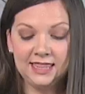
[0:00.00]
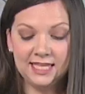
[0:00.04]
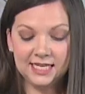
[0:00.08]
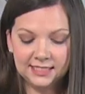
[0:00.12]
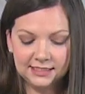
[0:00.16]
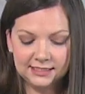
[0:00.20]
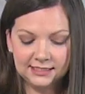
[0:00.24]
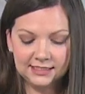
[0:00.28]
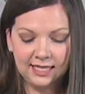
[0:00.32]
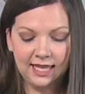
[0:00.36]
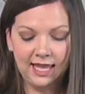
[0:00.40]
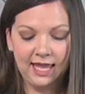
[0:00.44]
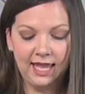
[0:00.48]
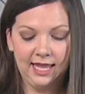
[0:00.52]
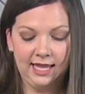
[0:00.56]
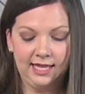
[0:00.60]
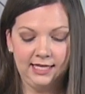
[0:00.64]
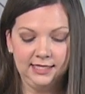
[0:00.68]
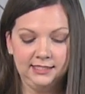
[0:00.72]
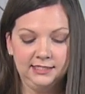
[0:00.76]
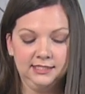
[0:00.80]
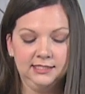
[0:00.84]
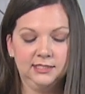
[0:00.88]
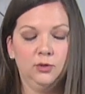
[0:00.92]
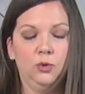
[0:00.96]
this
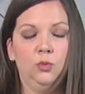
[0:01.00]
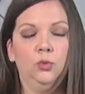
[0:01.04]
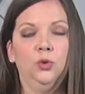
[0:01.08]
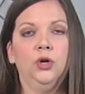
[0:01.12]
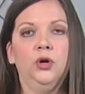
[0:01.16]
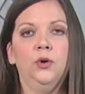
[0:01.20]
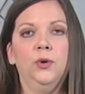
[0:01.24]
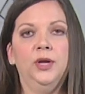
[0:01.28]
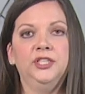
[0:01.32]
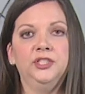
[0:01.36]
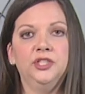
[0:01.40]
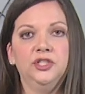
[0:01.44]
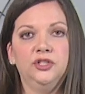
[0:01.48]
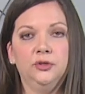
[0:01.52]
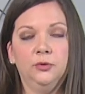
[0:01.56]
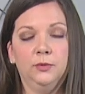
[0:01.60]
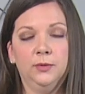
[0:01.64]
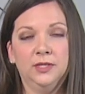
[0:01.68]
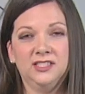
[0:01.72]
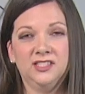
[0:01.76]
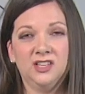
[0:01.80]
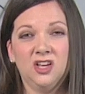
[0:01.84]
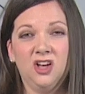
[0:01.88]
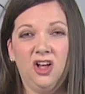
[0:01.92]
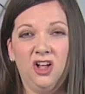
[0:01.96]
case, we're going to do
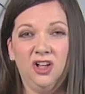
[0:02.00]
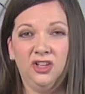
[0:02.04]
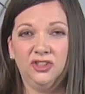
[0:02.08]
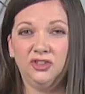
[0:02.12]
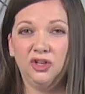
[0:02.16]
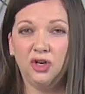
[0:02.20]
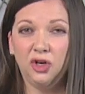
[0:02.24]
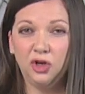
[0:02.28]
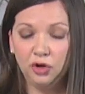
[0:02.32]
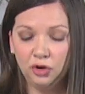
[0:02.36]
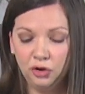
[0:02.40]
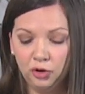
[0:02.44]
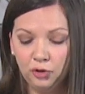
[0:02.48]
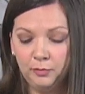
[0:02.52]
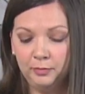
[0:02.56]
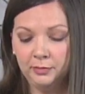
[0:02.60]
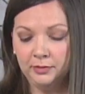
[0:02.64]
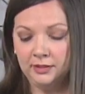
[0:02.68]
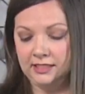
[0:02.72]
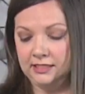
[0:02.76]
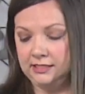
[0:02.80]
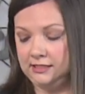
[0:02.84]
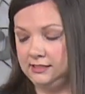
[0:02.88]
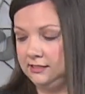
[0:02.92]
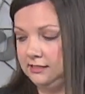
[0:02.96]
what's called
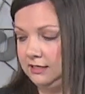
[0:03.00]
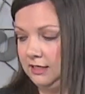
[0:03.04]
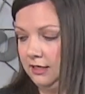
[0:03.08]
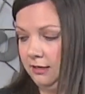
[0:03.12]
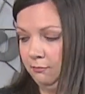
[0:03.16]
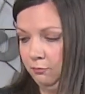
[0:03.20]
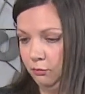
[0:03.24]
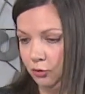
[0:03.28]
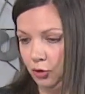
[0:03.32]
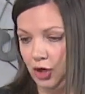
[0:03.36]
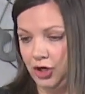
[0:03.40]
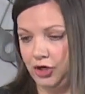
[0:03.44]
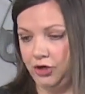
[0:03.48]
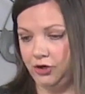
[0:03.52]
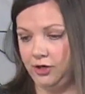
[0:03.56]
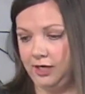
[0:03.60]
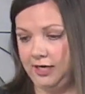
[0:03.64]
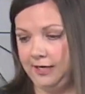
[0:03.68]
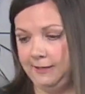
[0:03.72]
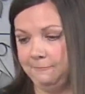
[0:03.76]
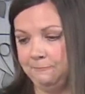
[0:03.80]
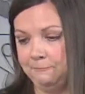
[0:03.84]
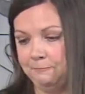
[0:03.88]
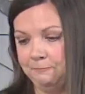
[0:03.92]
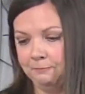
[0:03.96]
hoopless
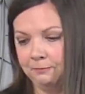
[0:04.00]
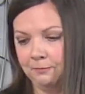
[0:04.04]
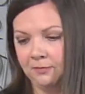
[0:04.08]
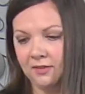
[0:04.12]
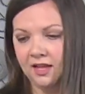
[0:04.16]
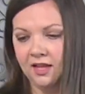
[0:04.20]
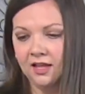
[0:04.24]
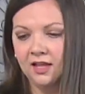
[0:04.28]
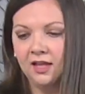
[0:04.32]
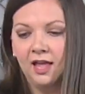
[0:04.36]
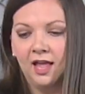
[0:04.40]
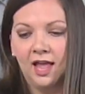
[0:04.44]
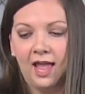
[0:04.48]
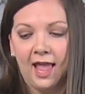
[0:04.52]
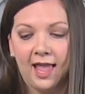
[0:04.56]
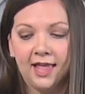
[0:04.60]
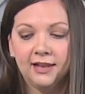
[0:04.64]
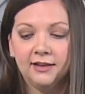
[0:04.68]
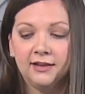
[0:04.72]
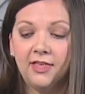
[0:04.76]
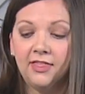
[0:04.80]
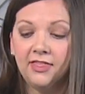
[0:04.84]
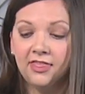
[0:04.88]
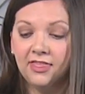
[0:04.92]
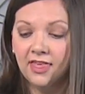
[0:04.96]
embroidery.
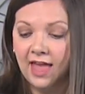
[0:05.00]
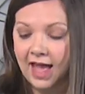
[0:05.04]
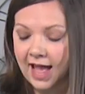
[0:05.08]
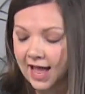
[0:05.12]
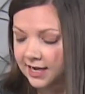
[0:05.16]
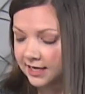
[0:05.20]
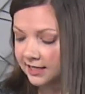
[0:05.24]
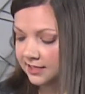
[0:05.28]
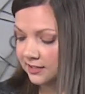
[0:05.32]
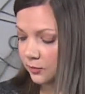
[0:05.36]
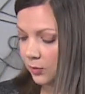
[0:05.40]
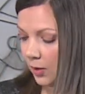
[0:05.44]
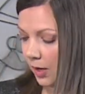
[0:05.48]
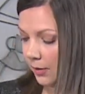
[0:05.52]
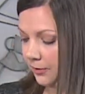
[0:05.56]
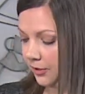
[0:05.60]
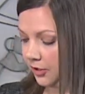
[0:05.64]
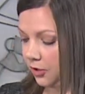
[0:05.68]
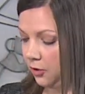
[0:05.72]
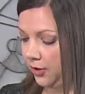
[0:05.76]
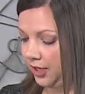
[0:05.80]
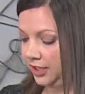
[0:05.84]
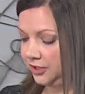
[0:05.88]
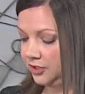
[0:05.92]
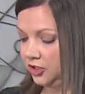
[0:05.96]
And that is where we're
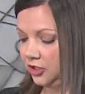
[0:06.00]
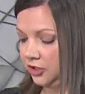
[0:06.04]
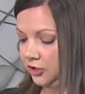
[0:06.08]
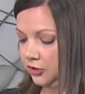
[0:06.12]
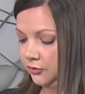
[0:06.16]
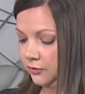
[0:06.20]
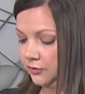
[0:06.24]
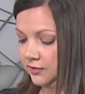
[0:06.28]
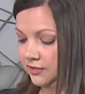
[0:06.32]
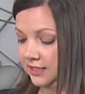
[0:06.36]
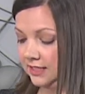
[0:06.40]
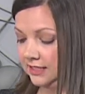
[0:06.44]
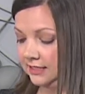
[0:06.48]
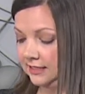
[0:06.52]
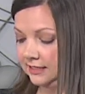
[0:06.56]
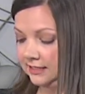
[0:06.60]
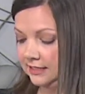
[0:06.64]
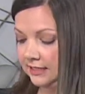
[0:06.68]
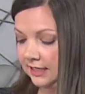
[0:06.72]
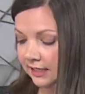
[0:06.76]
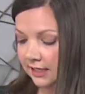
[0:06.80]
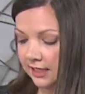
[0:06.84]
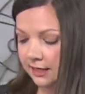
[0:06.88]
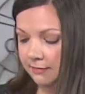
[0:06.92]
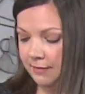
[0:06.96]
going to use the
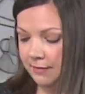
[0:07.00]
sticky